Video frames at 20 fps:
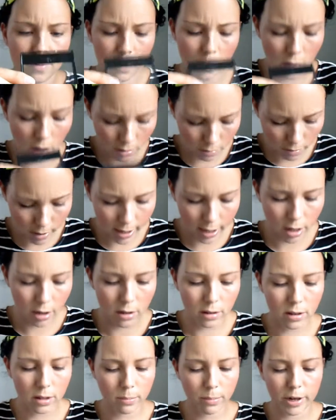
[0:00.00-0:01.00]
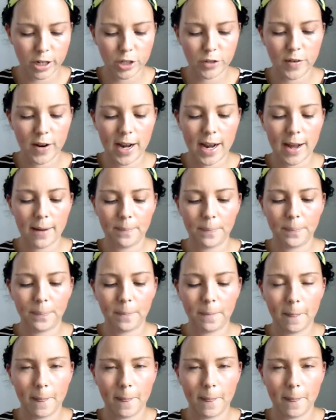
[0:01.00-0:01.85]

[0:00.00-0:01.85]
Oh, like the brush fell out.